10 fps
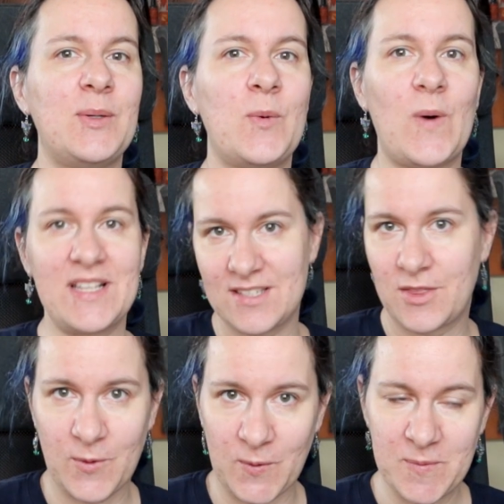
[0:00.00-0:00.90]
once
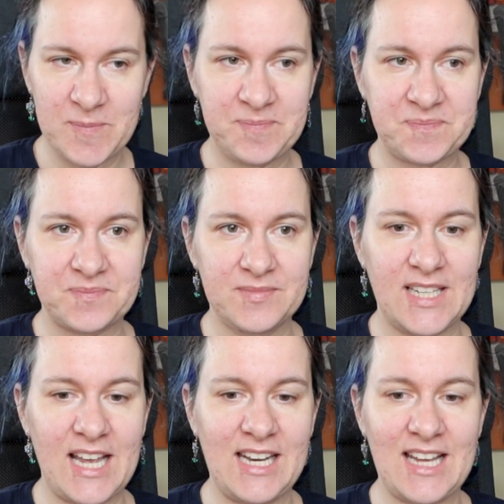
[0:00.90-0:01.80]
through,
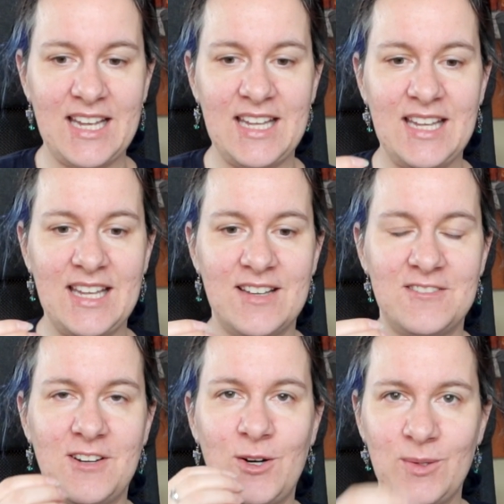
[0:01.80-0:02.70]
and I
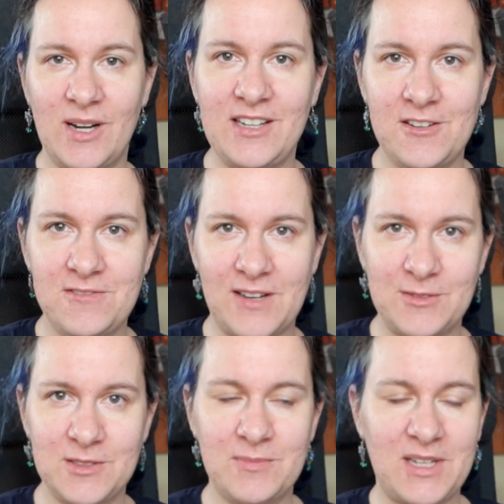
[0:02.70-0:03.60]
already
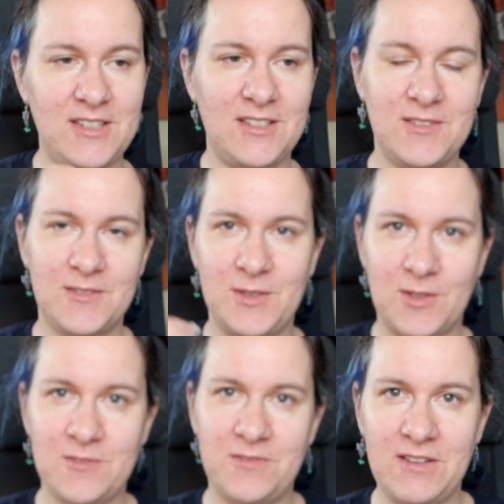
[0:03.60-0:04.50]
found my
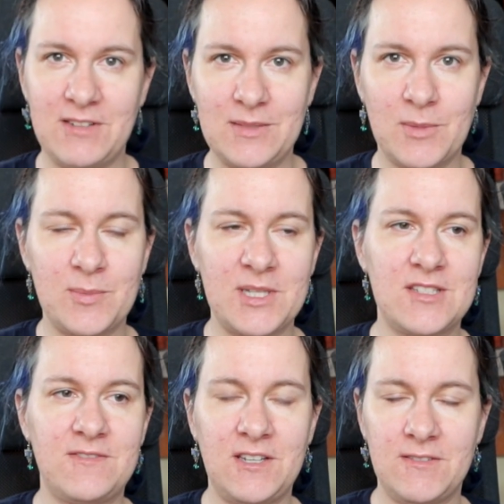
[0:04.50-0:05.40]
favorite
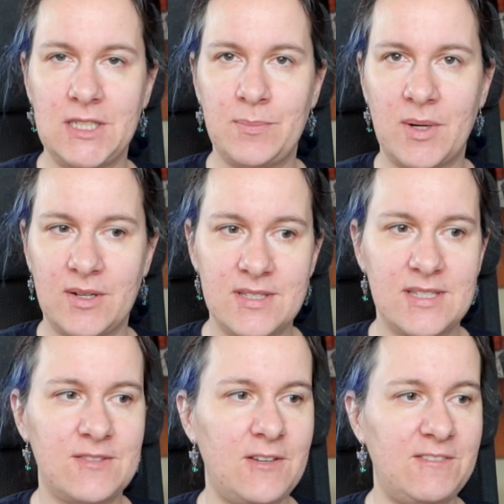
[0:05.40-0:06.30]
moments, favorite
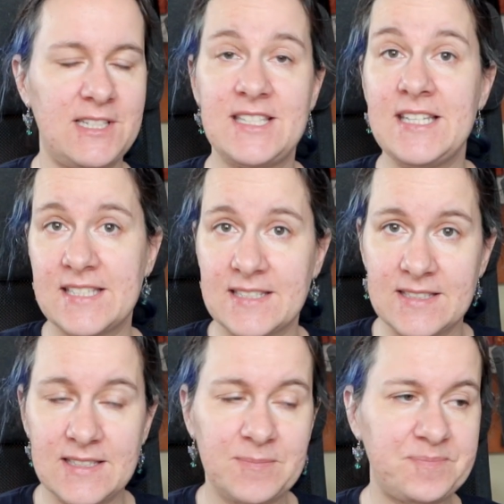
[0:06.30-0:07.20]
parts, favorite
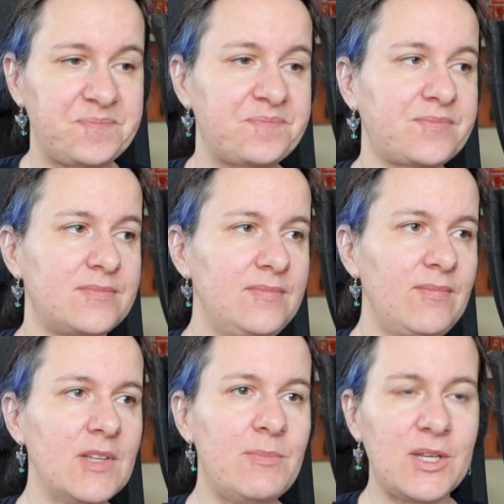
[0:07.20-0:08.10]
seasons,
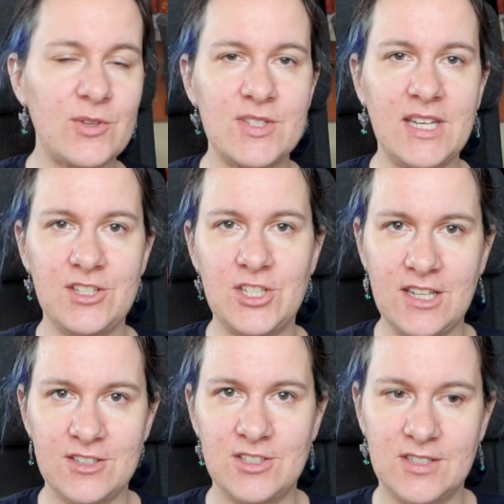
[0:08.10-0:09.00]
because they
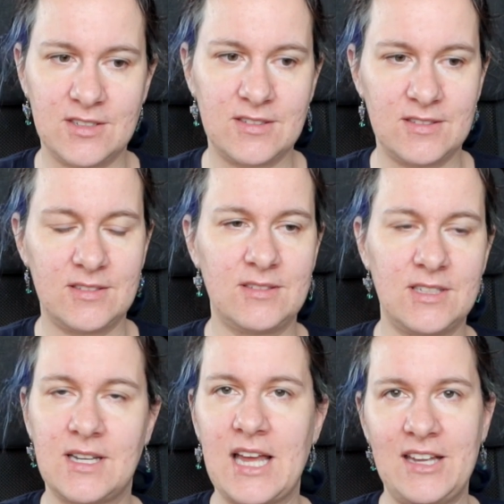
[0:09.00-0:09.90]
change the
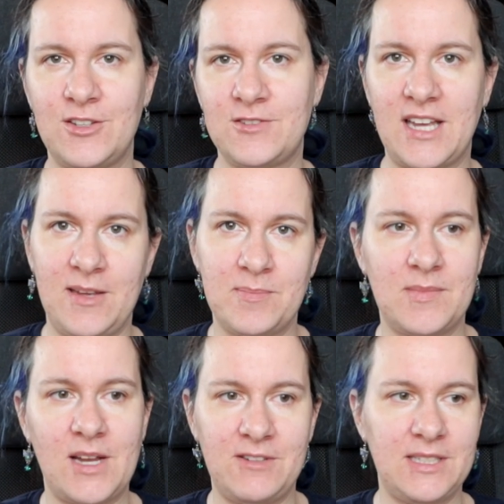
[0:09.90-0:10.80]
kind of game
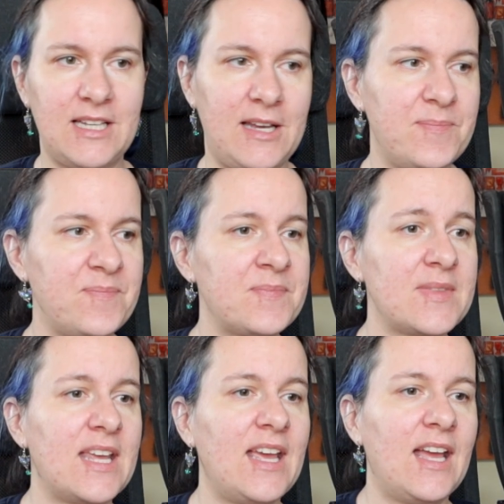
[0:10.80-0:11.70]
every time.
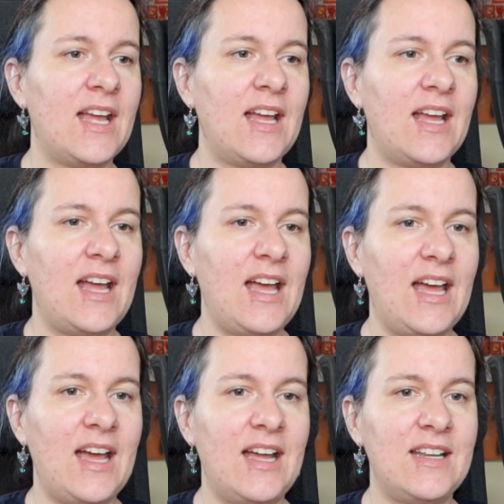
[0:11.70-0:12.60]

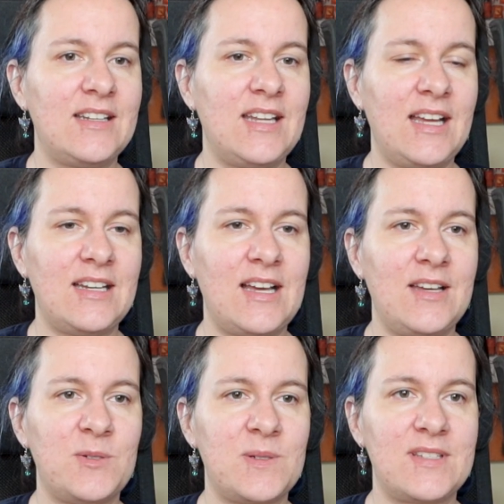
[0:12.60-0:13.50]
And then
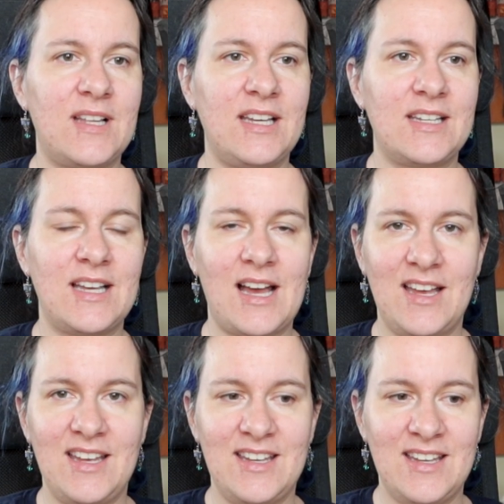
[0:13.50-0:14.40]
I was like,
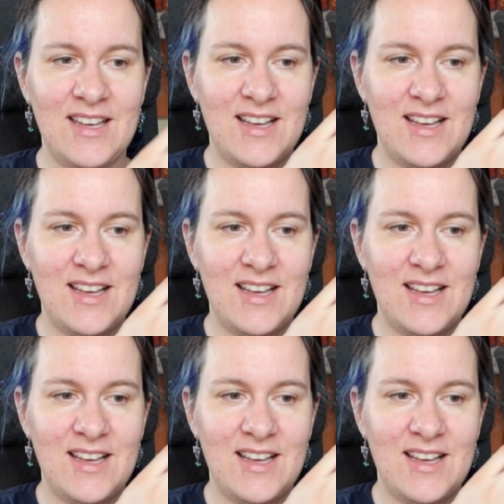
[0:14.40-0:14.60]
I